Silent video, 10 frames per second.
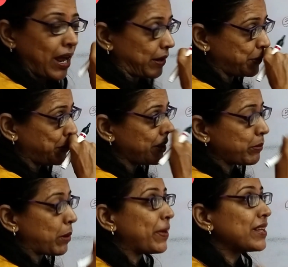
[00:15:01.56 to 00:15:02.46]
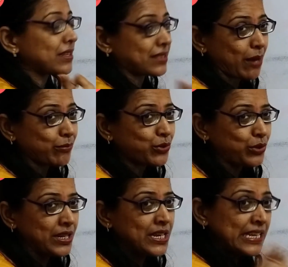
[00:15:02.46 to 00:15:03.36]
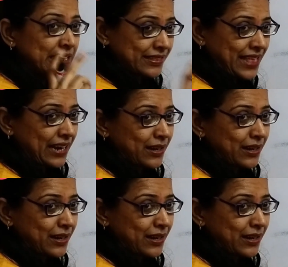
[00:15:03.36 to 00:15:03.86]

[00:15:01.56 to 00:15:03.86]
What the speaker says: do you remember the thumb rule that